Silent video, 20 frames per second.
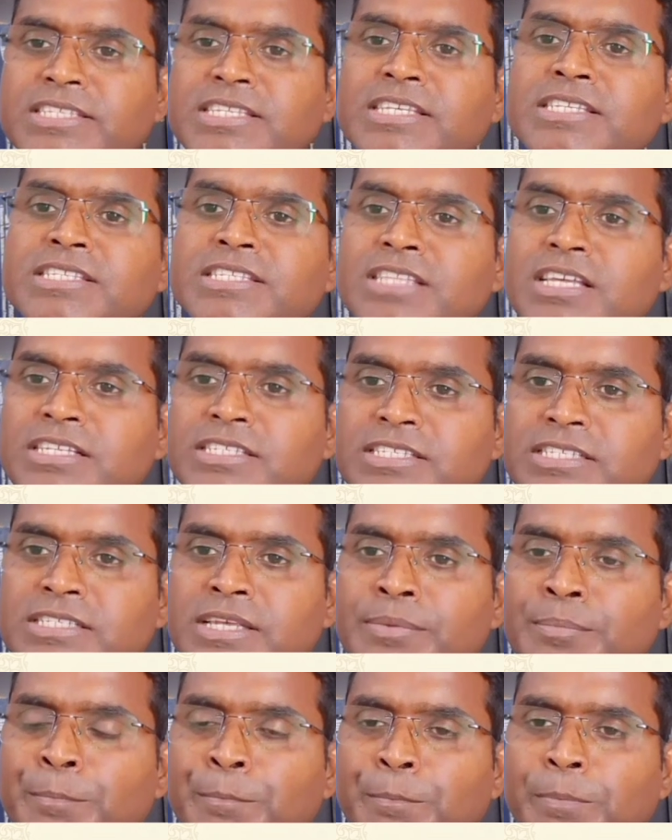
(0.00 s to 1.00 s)
is the
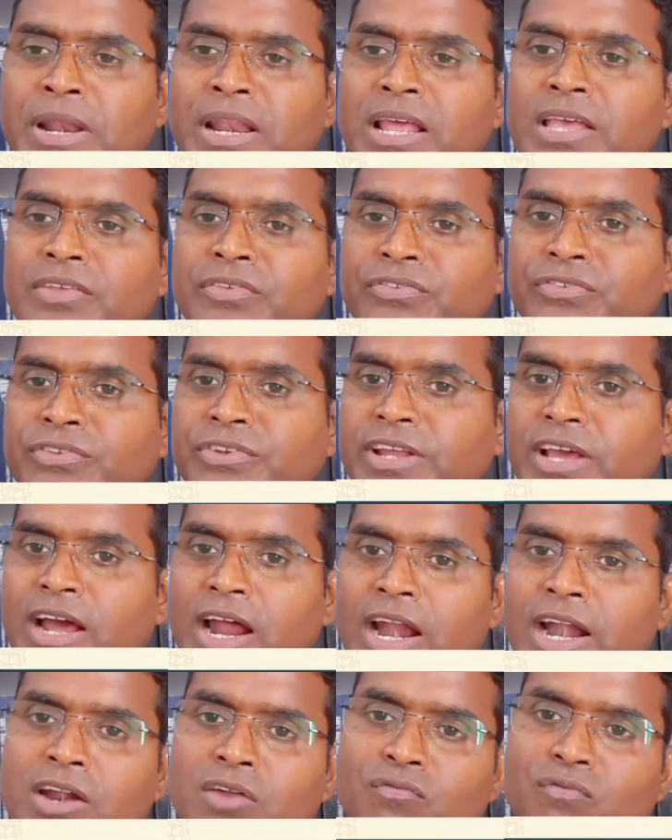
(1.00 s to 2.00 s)
simplest
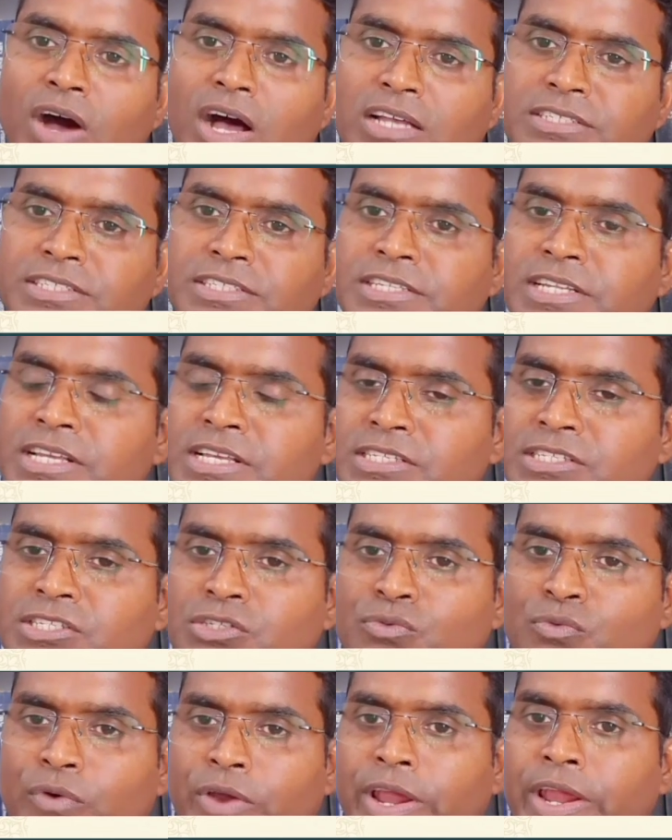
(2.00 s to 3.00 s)
and fastest
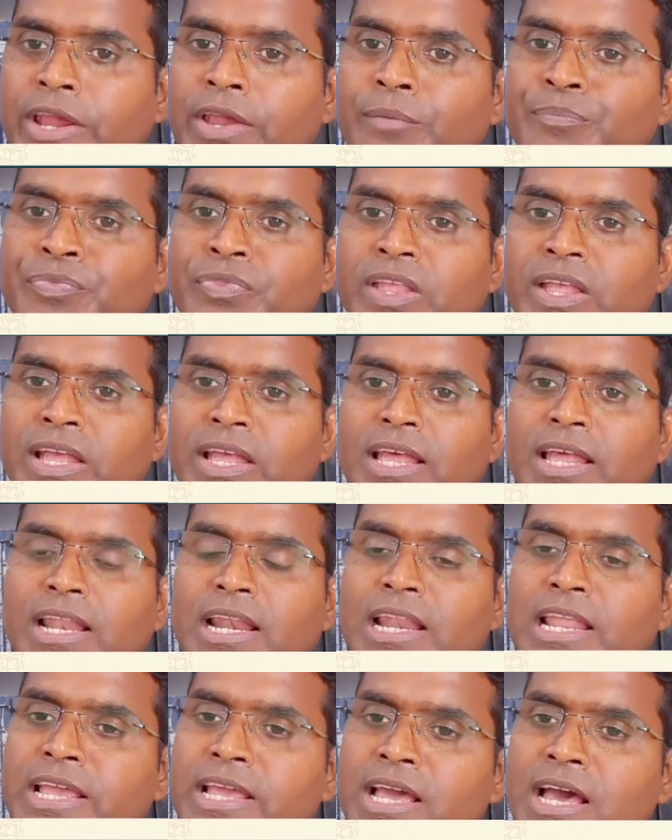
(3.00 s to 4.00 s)
way.
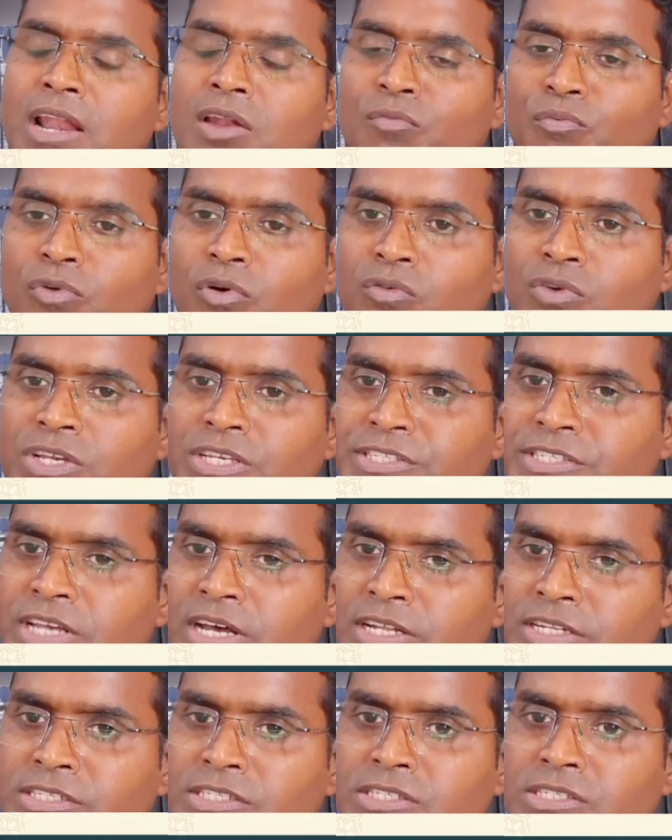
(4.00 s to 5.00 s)
Legal
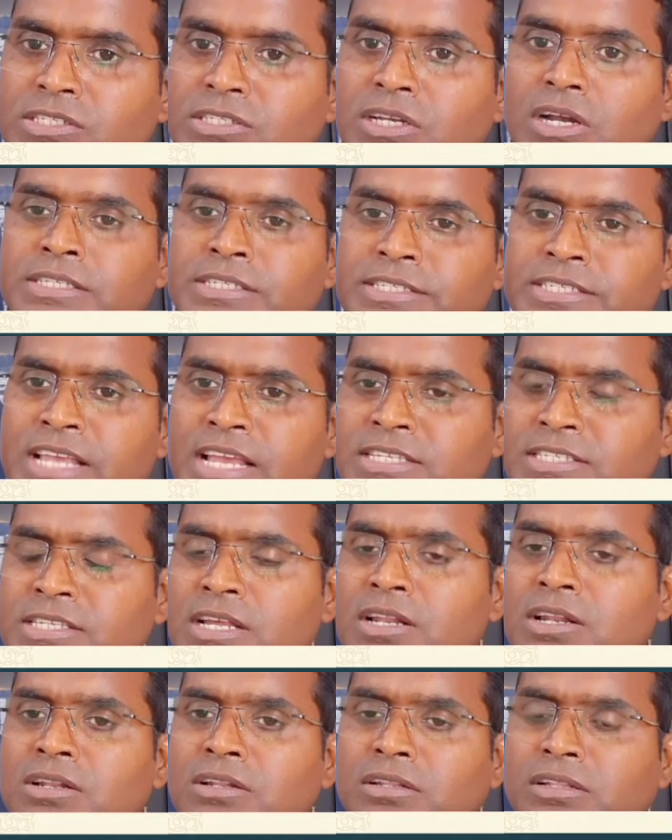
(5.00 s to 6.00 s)
provisions.
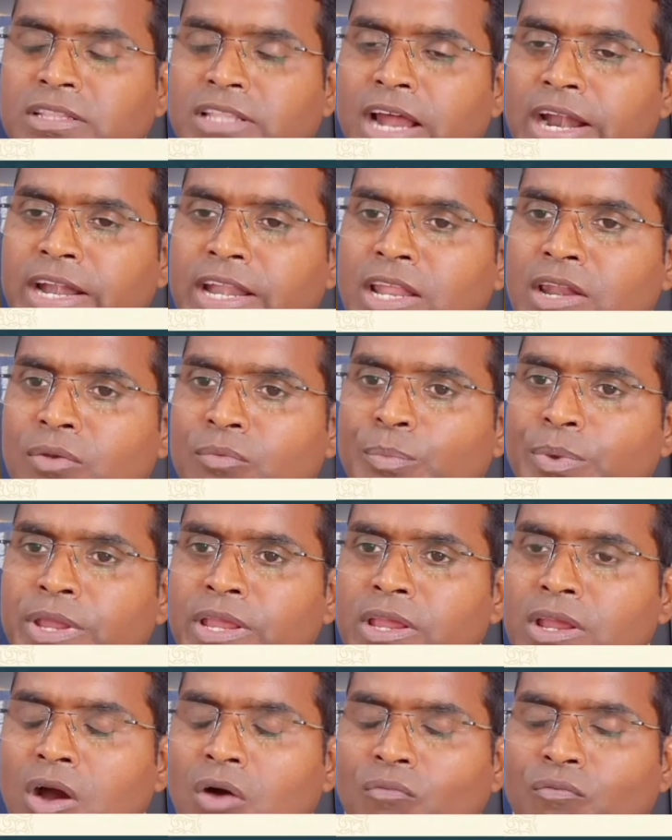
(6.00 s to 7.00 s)
Section
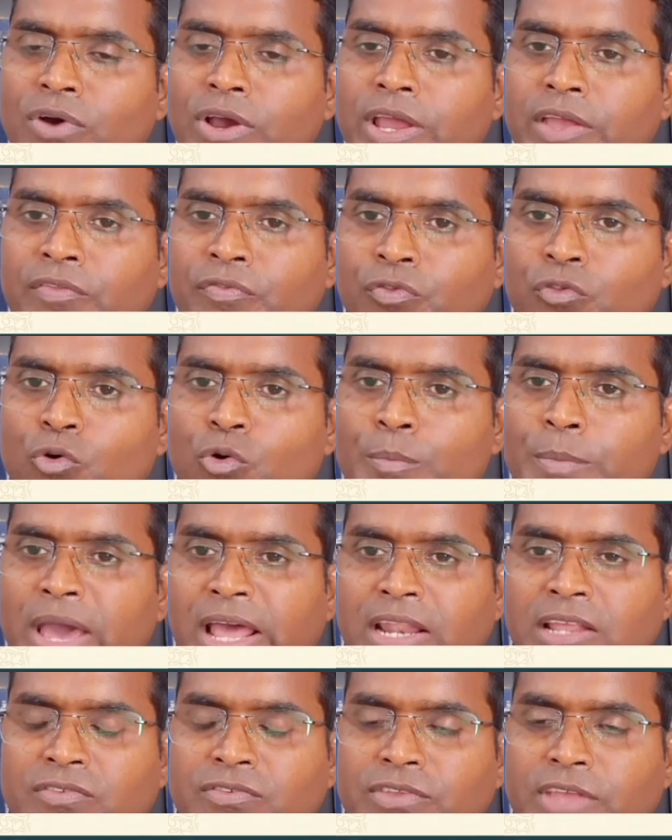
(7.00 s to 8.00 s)
13B of Hindu
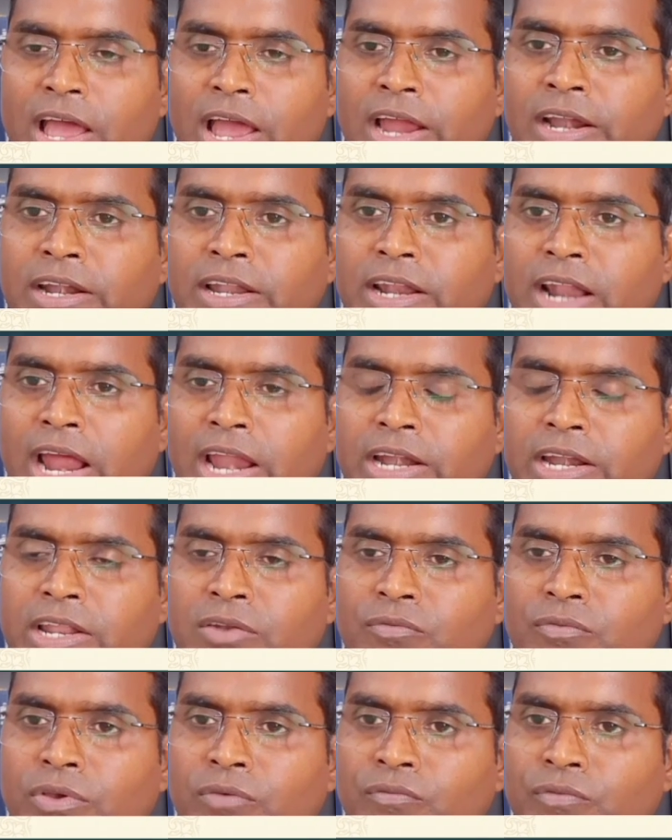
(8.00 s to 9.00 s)
Marriage Act
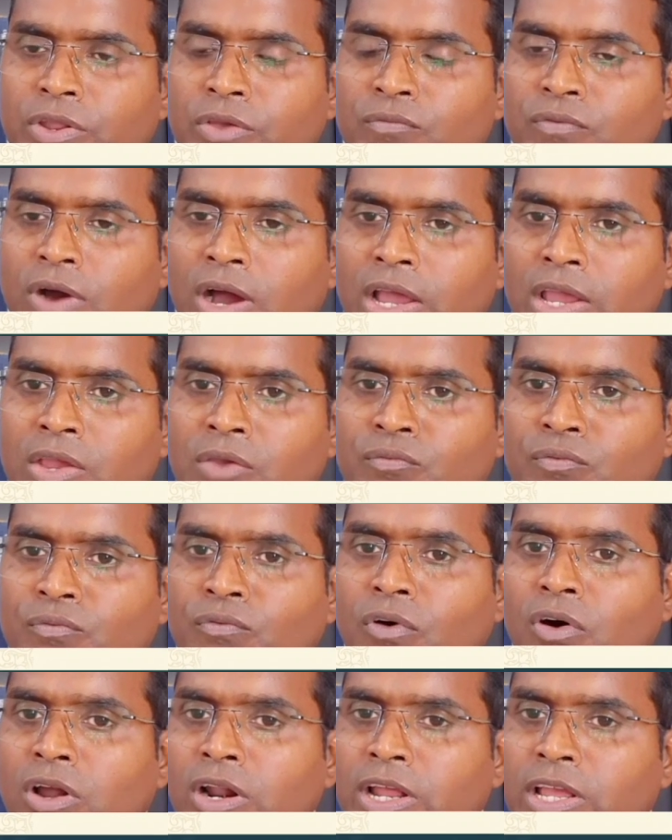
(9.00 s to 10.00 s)
1955
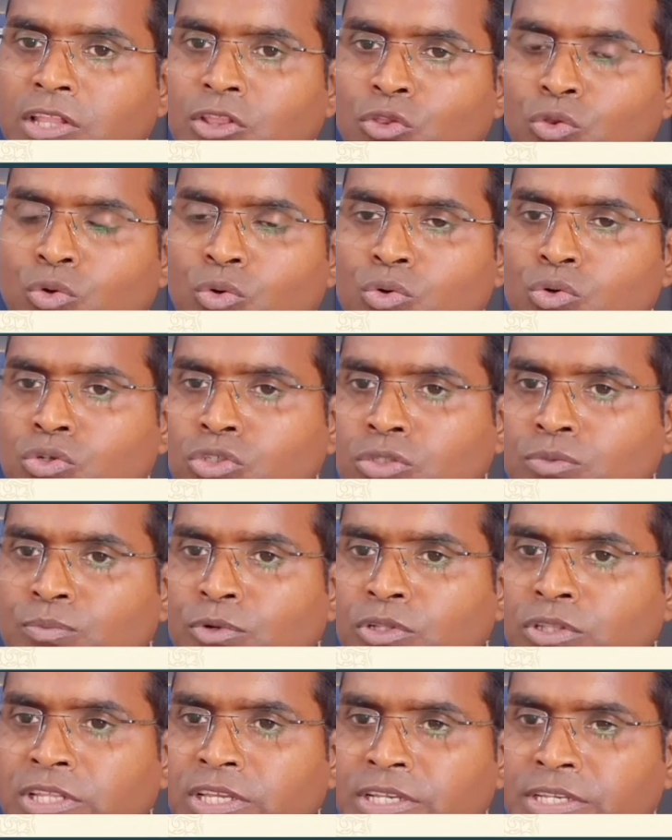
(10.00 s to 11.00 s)
for Hindus,
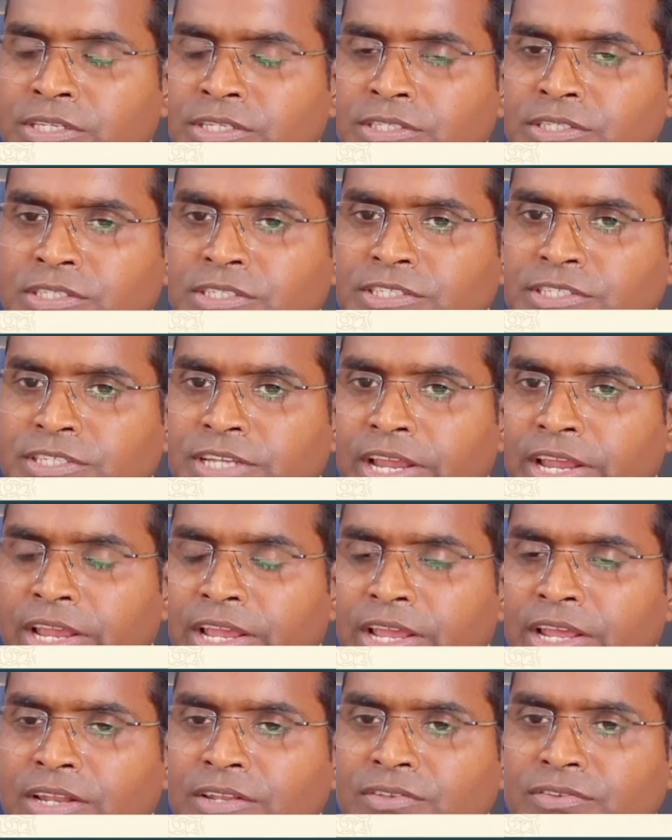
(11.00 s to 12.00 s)
Buddhists,
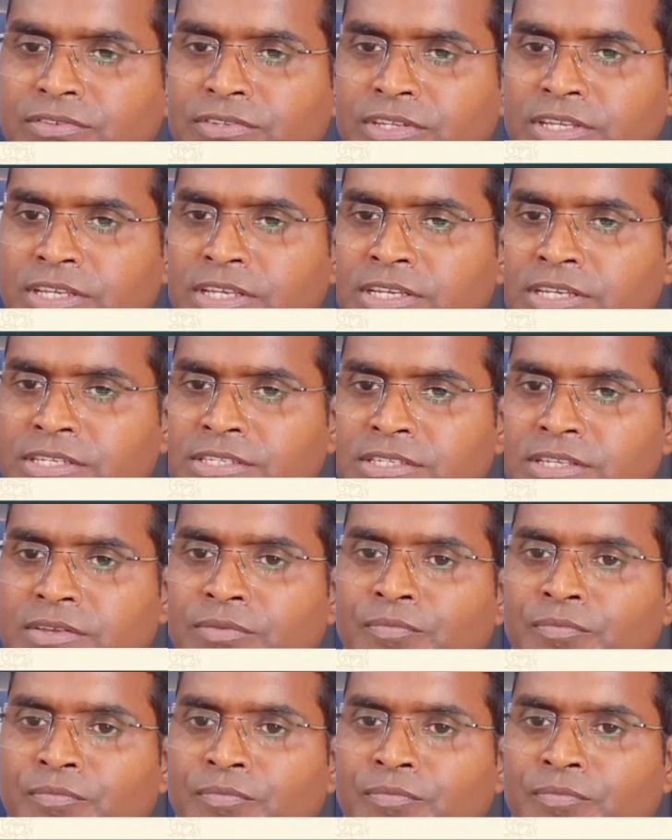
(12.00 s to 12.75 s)
Jains, Sikhs,